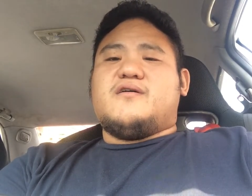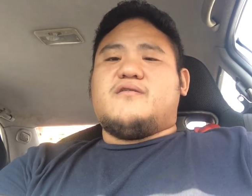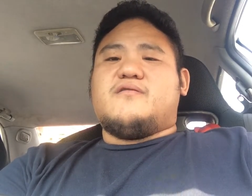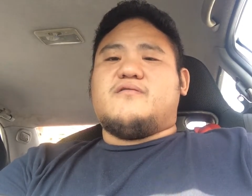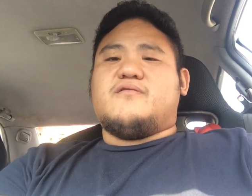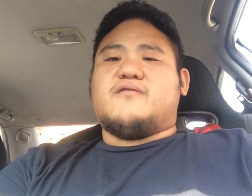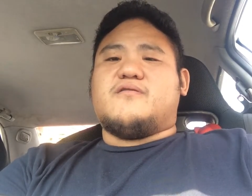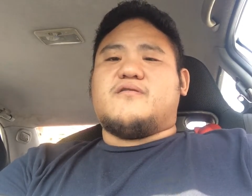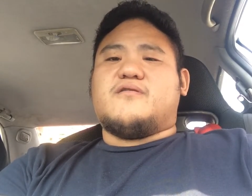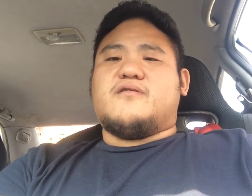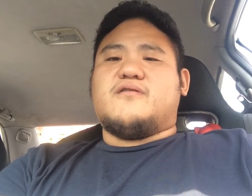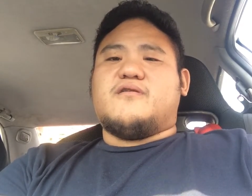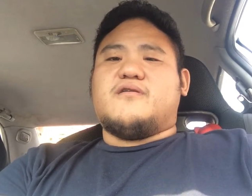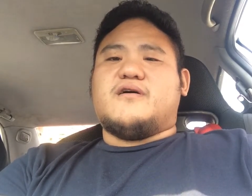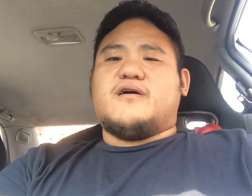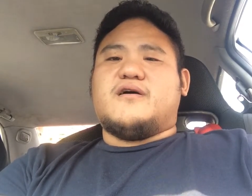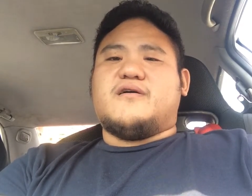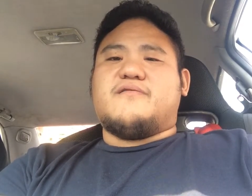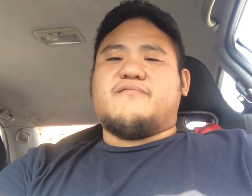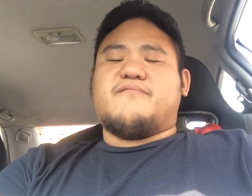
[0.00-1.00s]
or
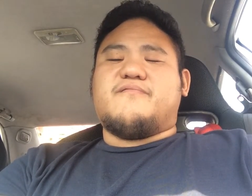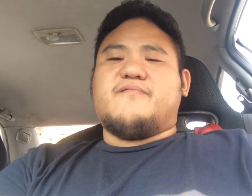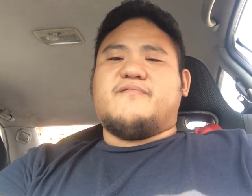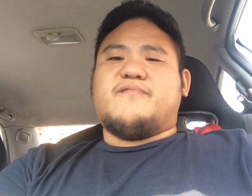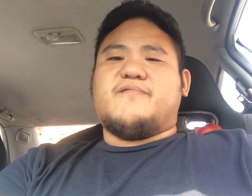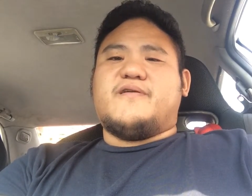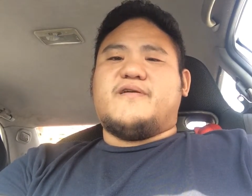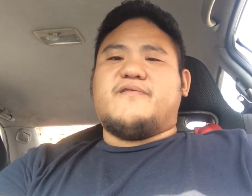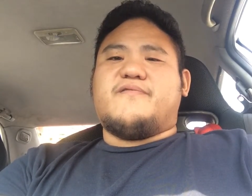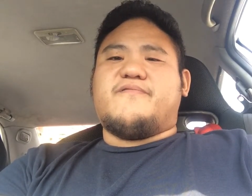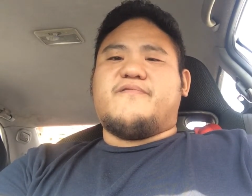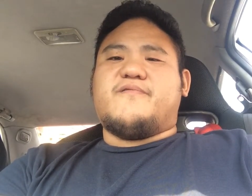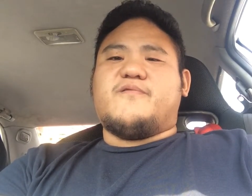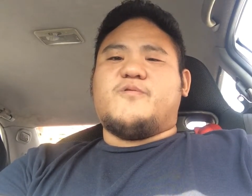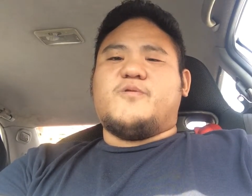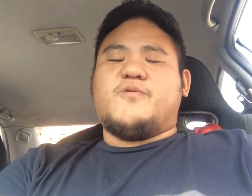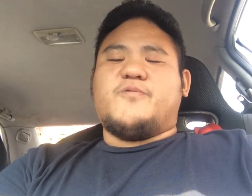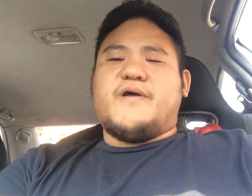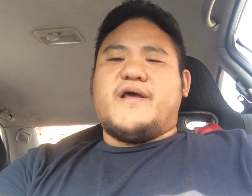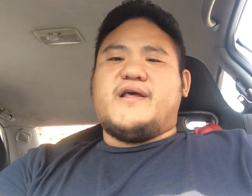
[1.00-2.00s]

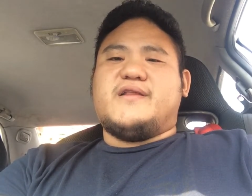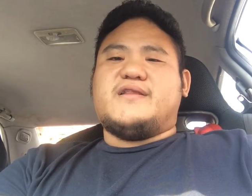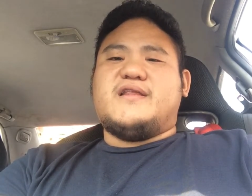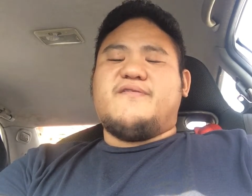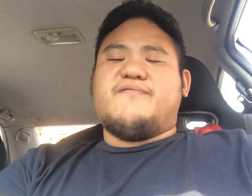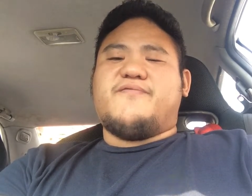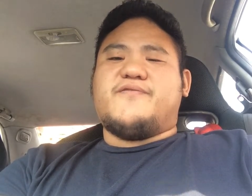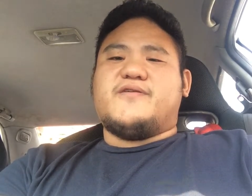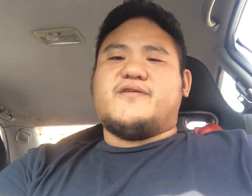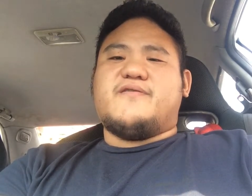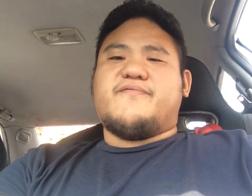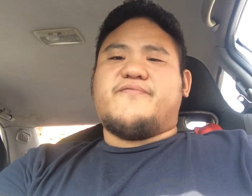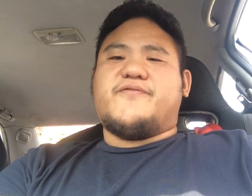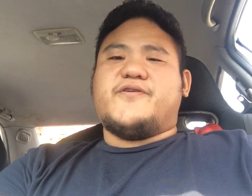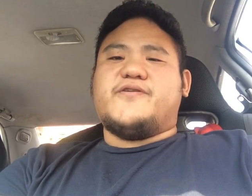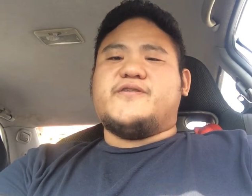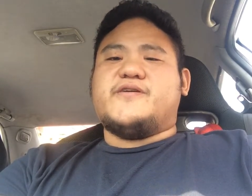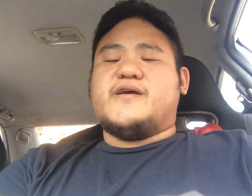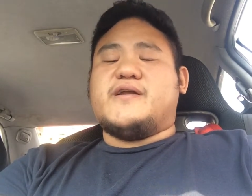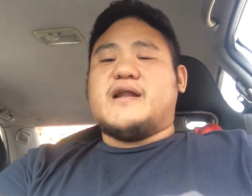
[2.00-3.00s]
we're waiting for the
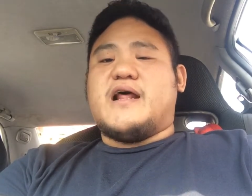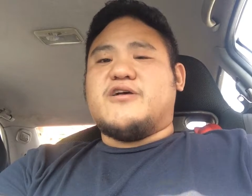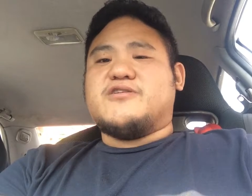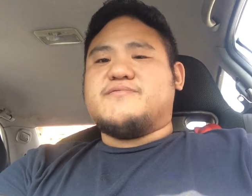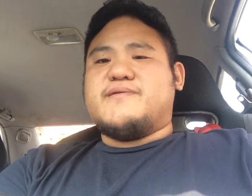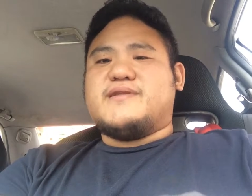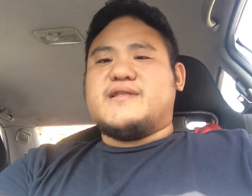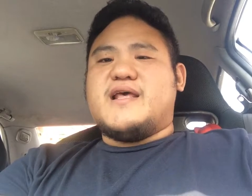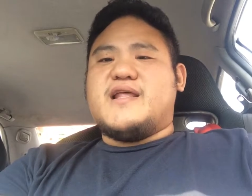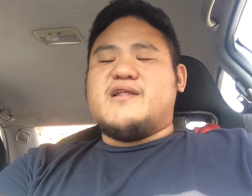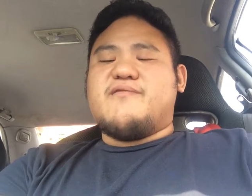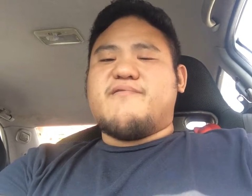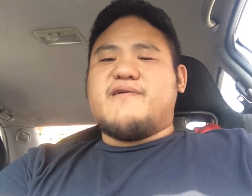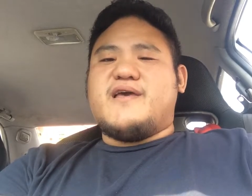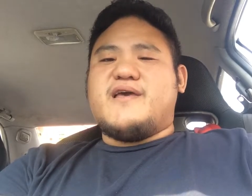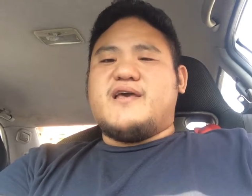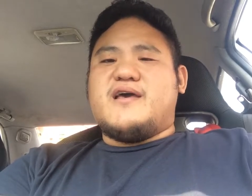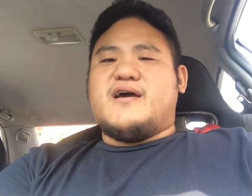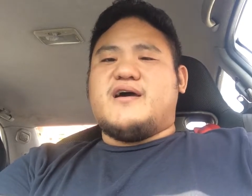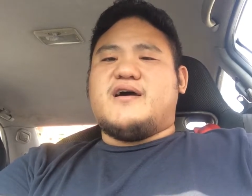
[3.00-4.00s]
further announcement.
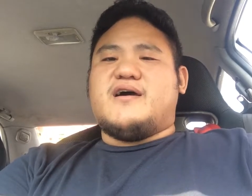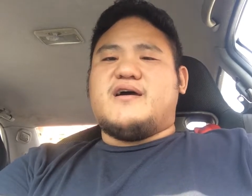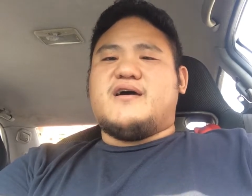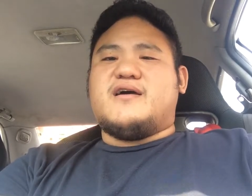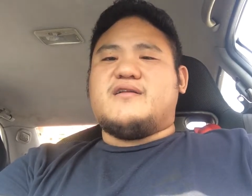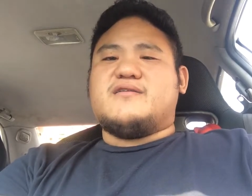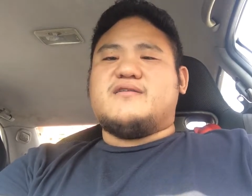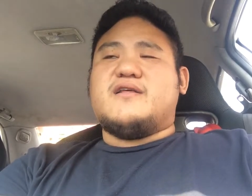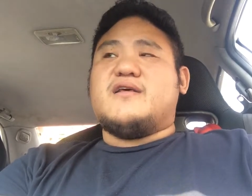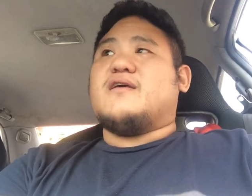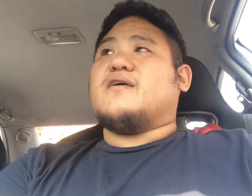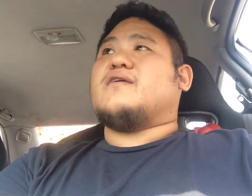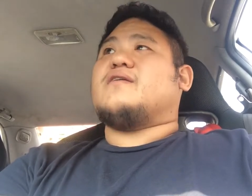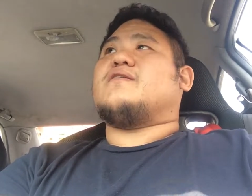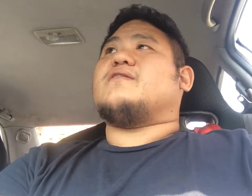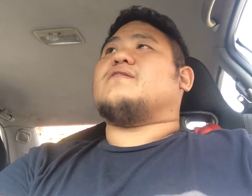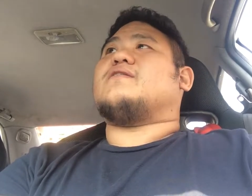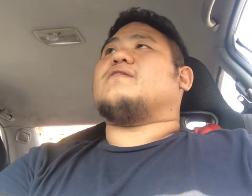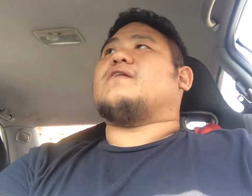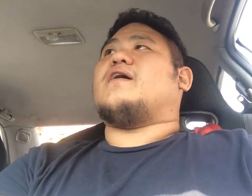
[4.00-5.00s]
Anyway,
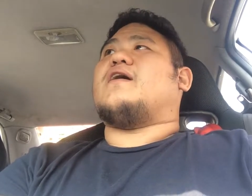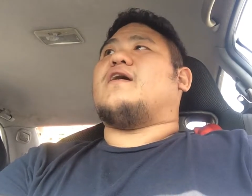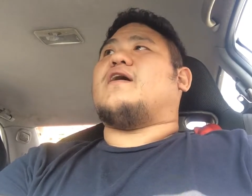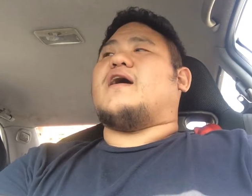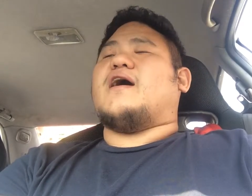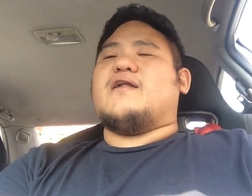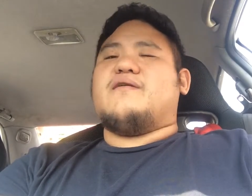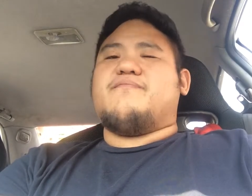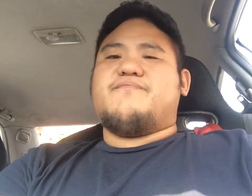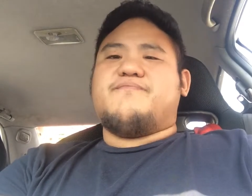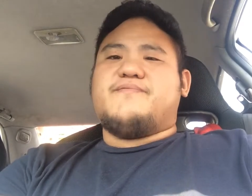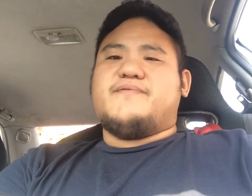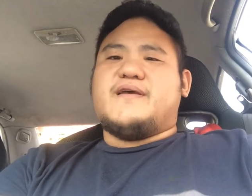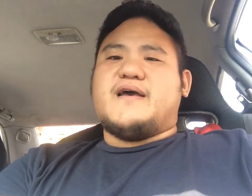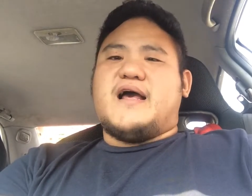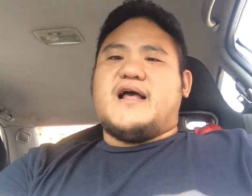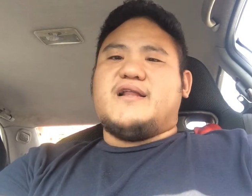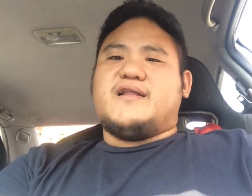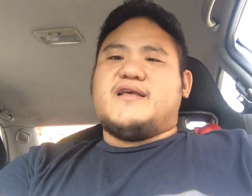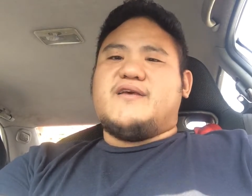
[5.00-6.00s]

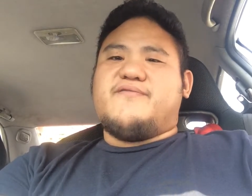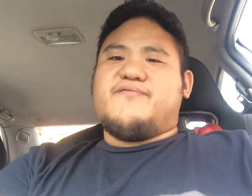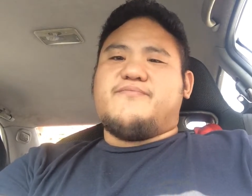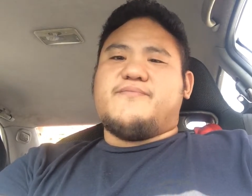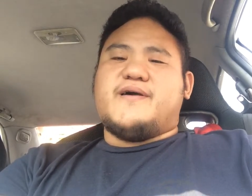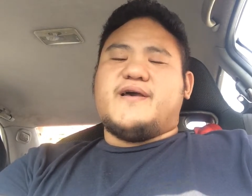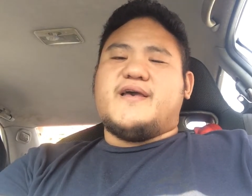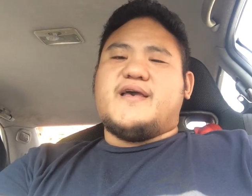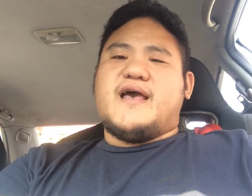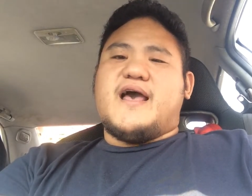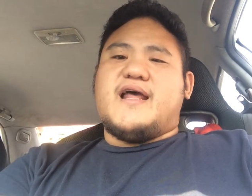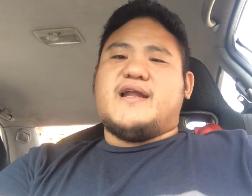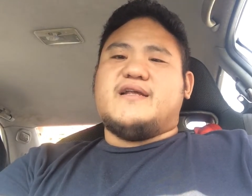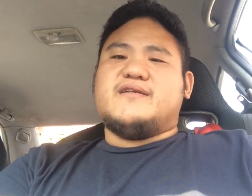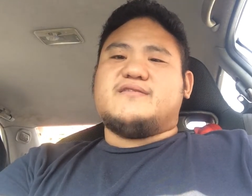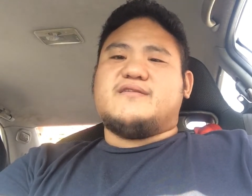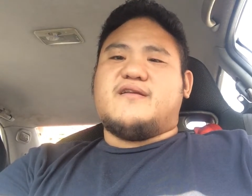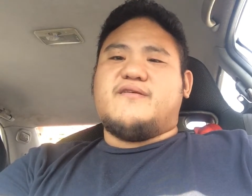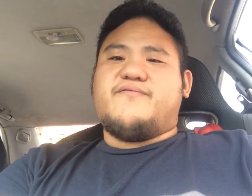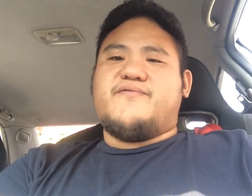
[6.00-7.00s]
I'll give my
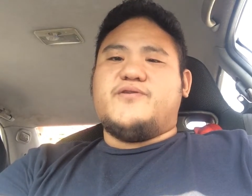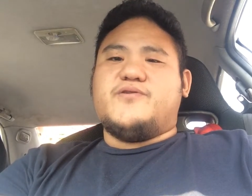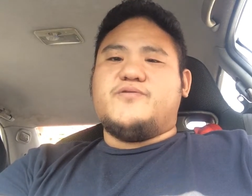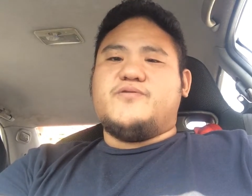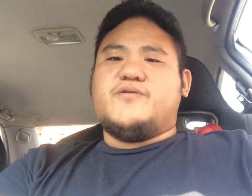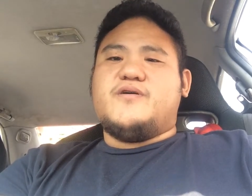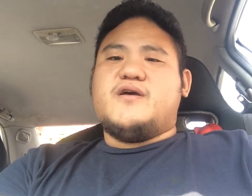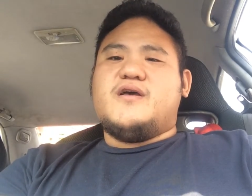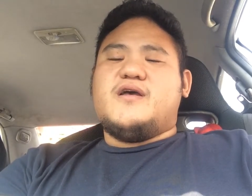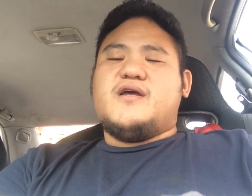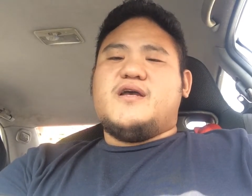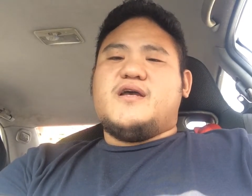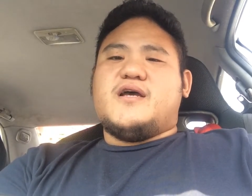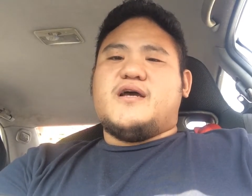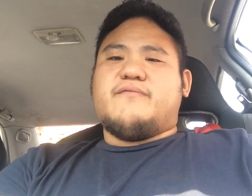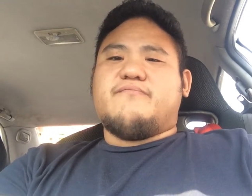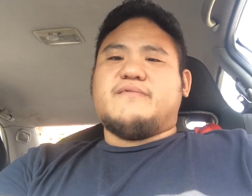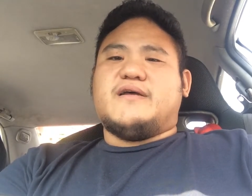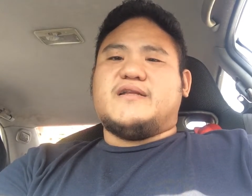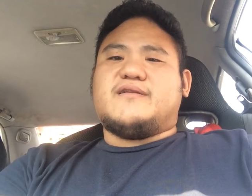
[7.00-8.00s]
honest review.
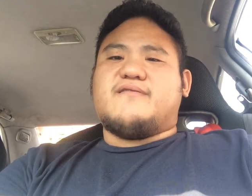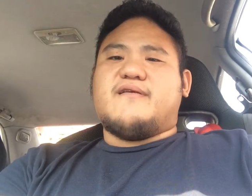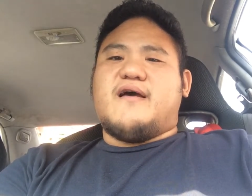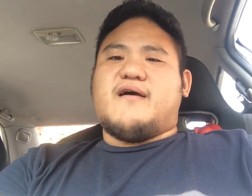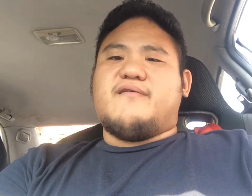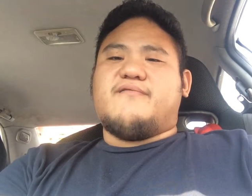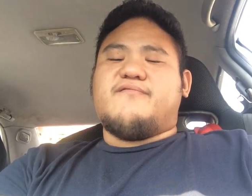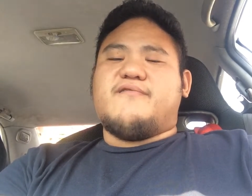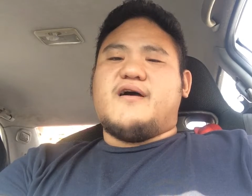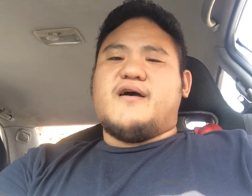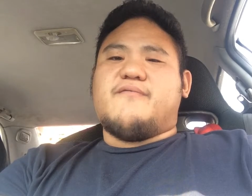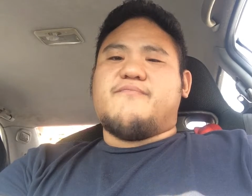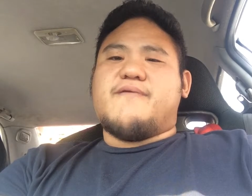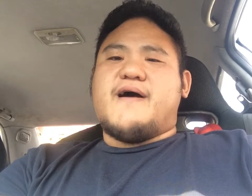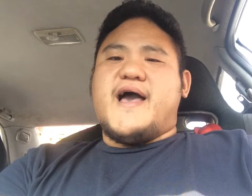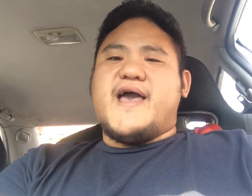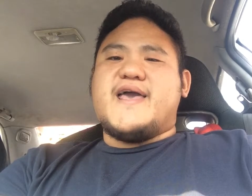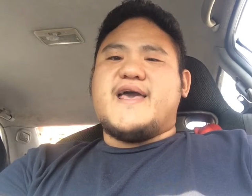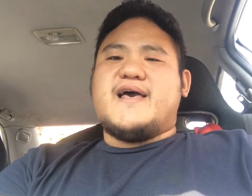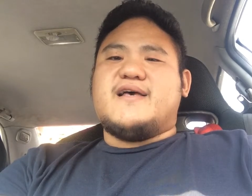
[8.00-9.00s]
I'm not a
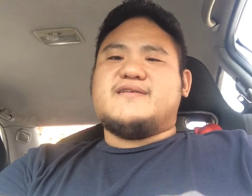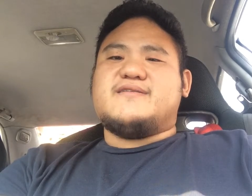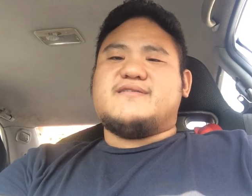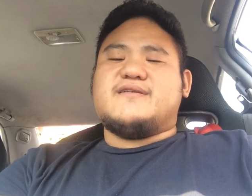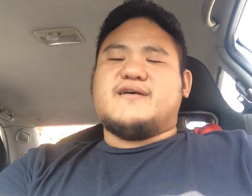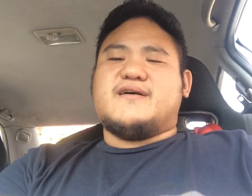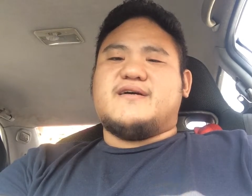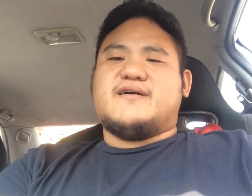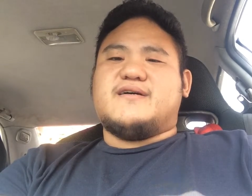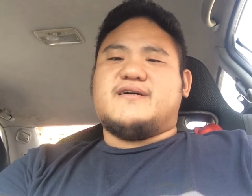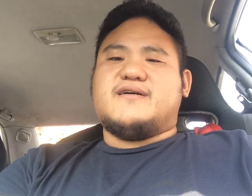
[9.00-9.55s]
bias.